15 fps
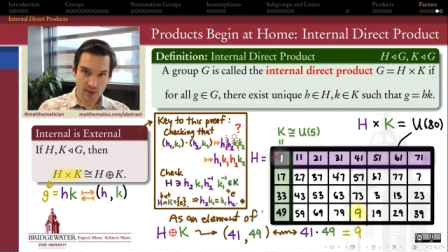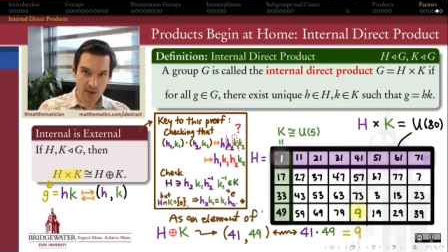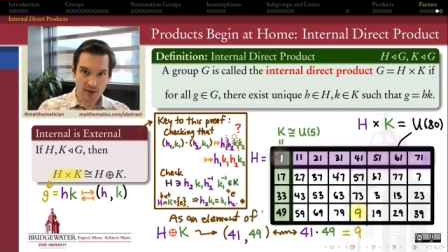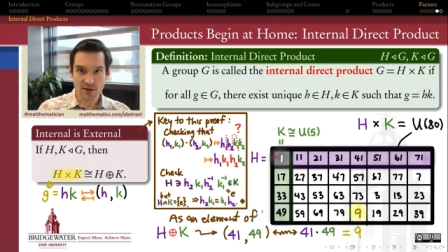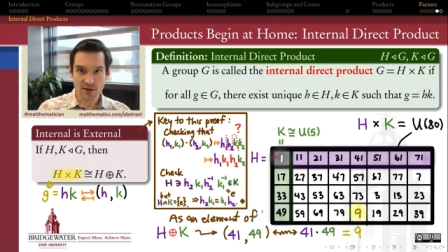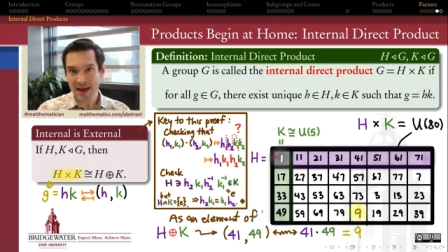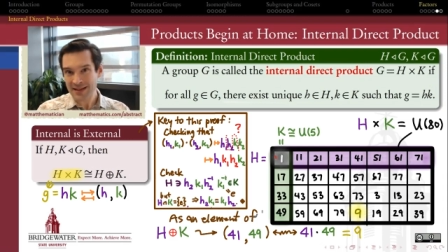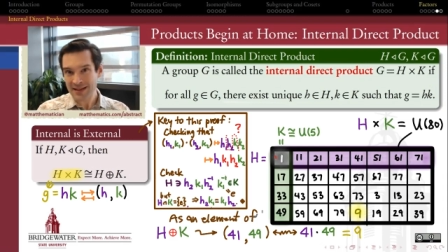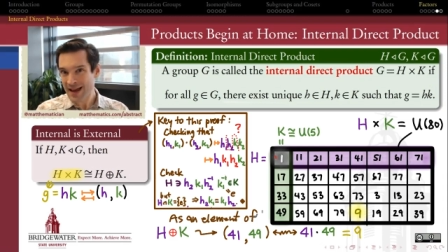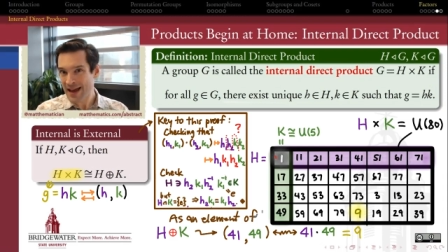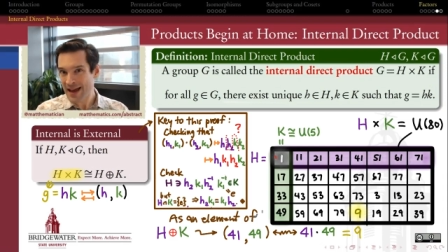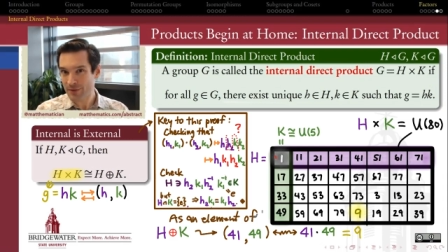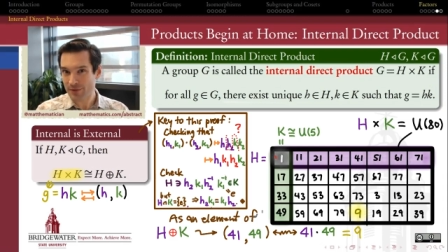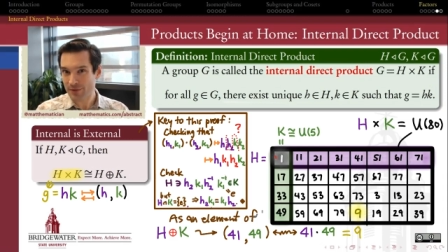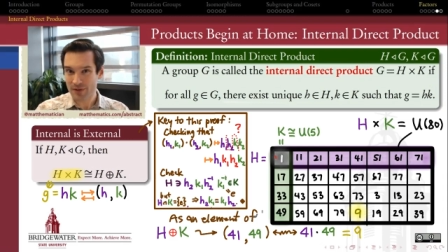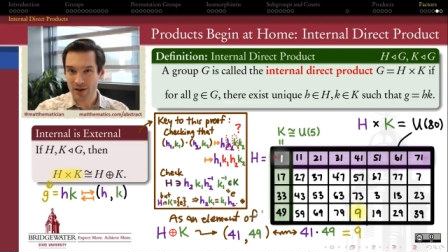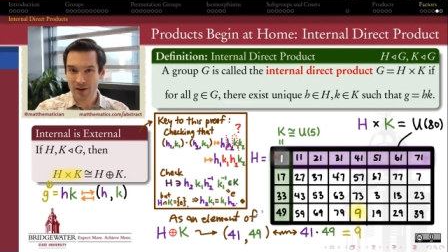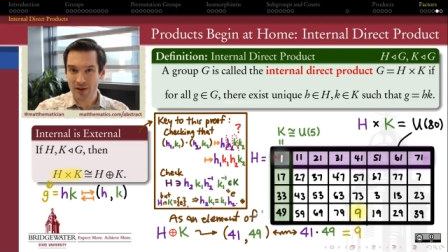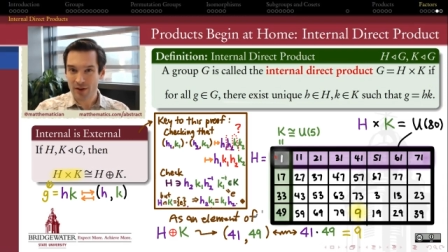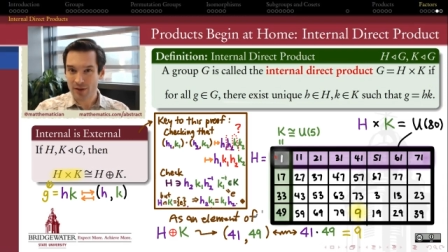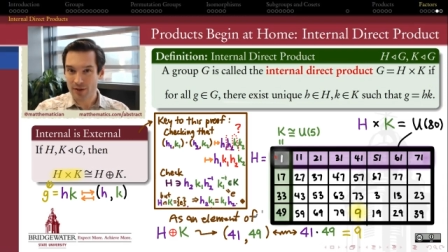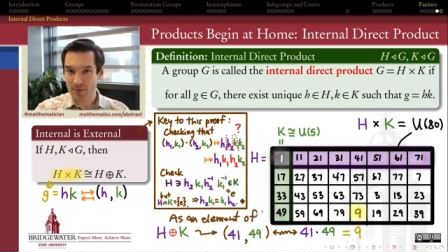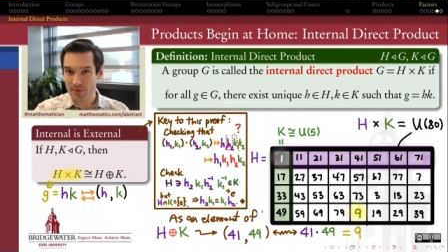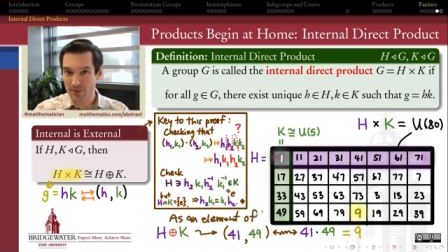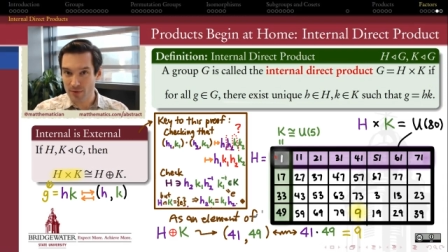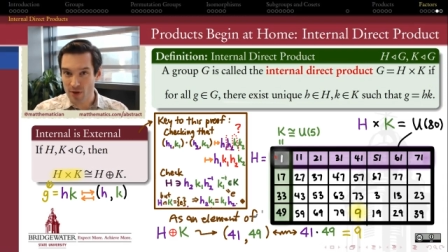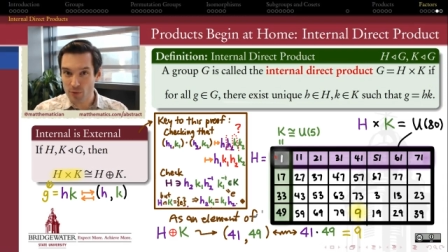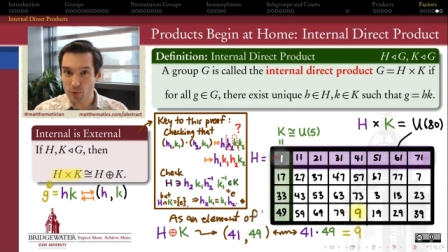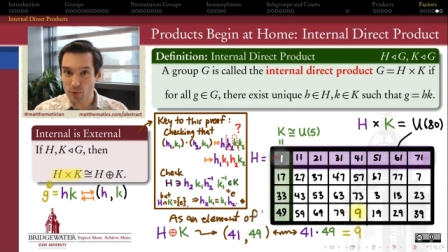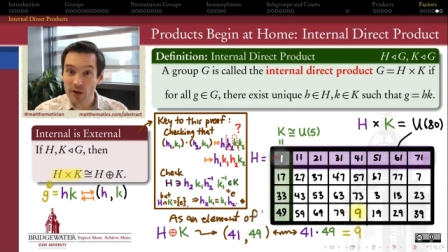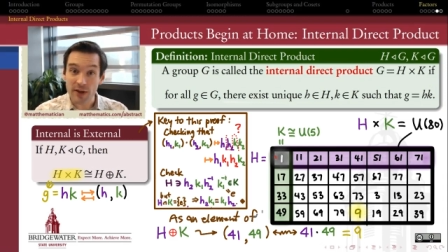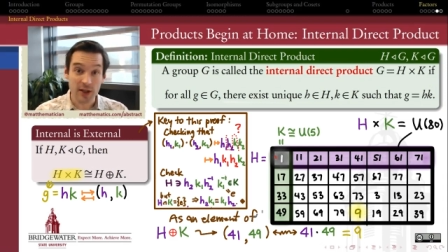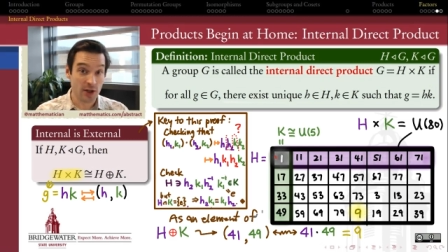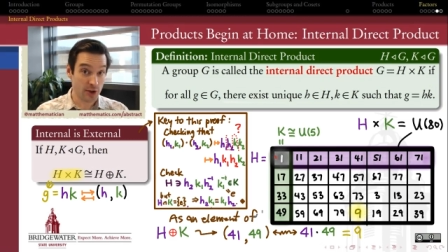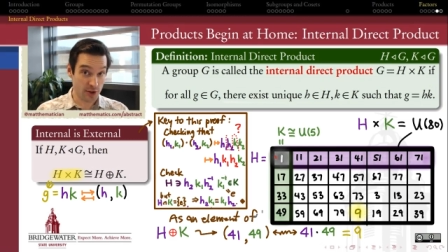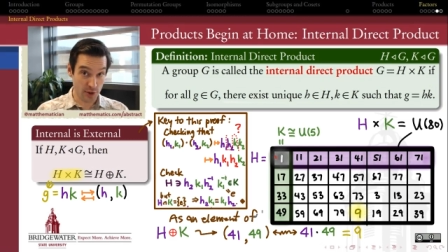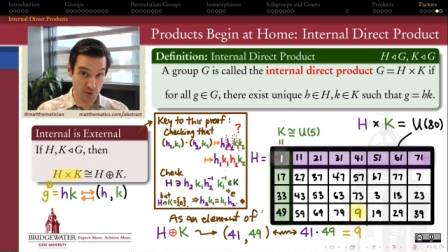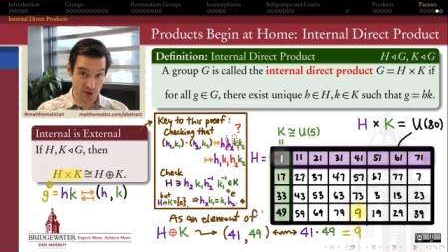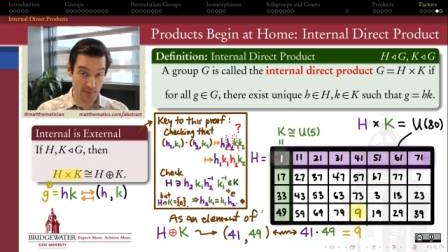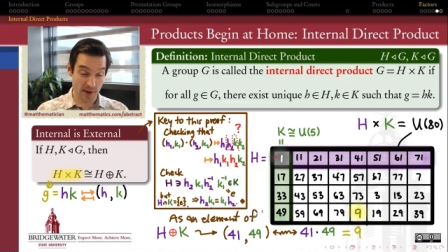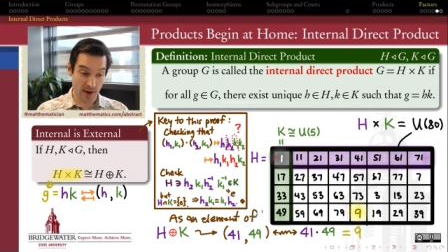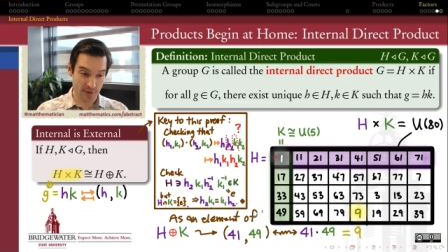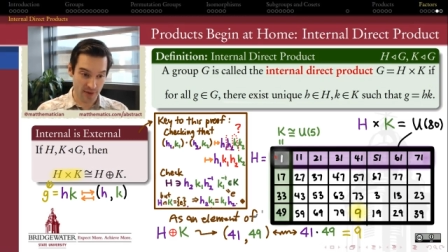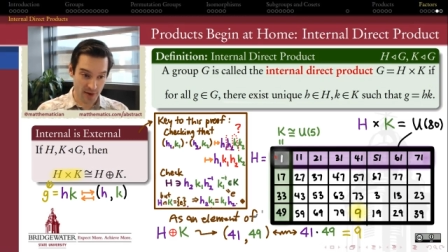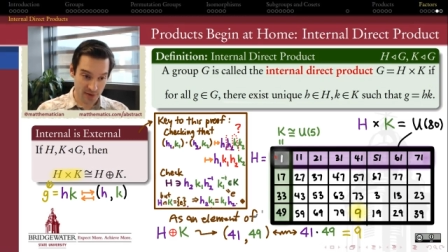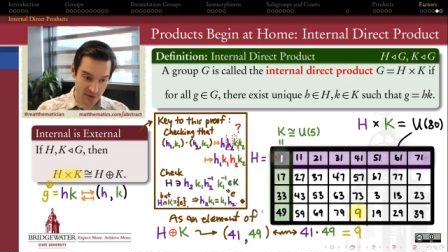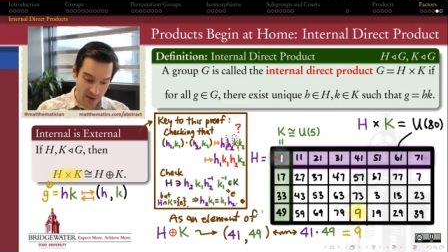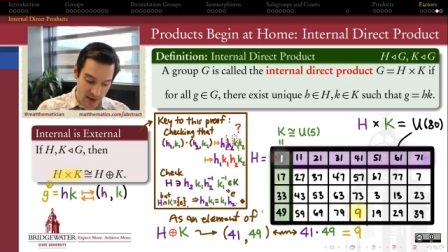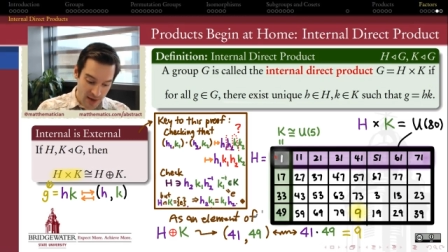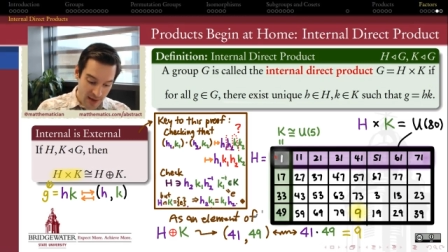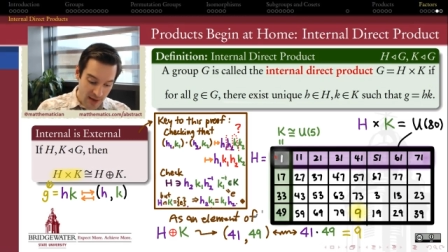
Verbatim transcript: So that's kind of the really good news about this,